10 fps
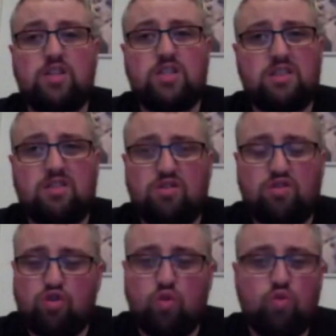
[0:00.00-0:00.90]
feet and
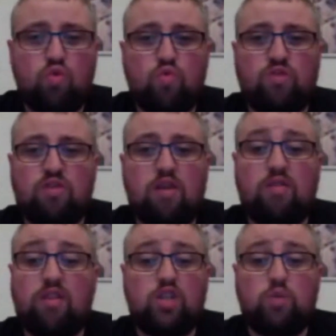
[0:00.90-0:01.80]
just don't
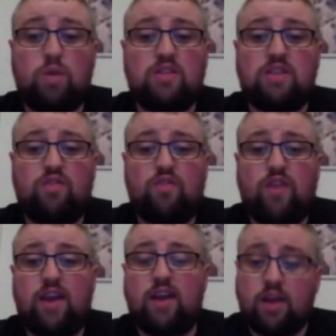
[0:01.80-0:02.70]
go to the ground, I think she
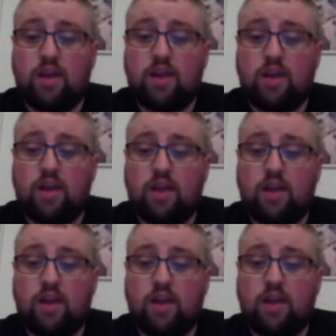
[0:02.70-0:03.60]
wins this fight.
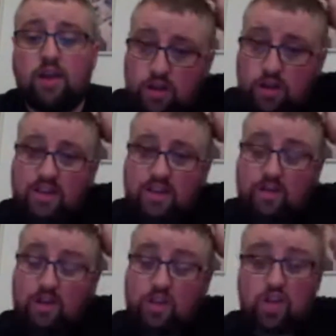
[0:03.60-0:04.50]
So I'm going
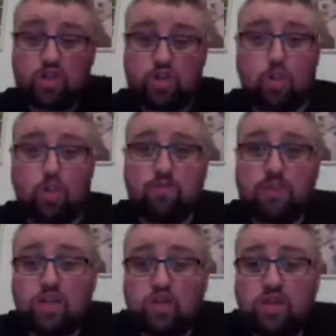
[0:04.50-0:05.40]
to stop her. Actually,
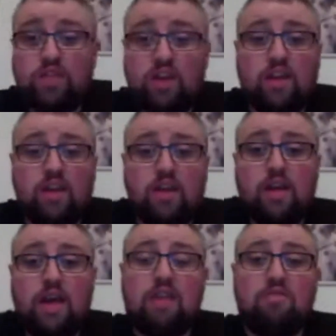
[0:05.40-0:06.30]
I think
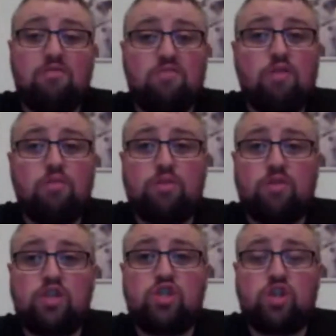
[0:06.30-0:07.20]
in round number 3, she
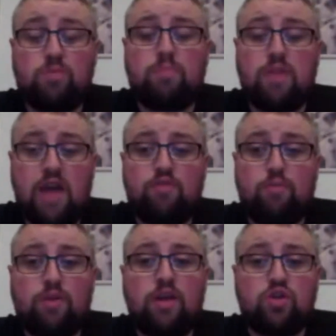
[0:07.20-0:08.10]
could have the
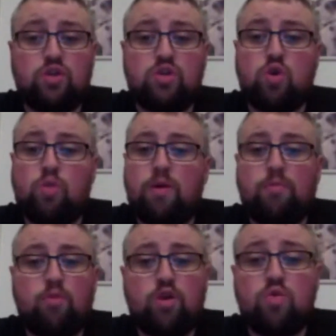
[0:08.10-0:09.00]
potential to stop her. I'm going to go
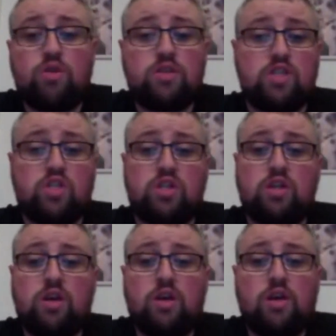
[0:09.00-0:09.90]
a decision
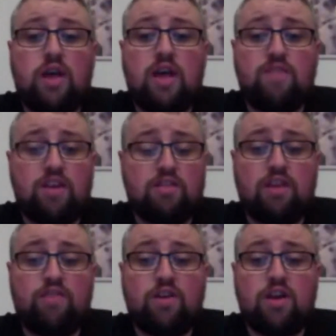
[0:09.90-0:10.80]
victory for
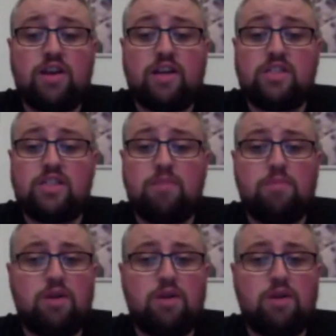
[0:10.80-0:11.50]
Nadia Kassem there.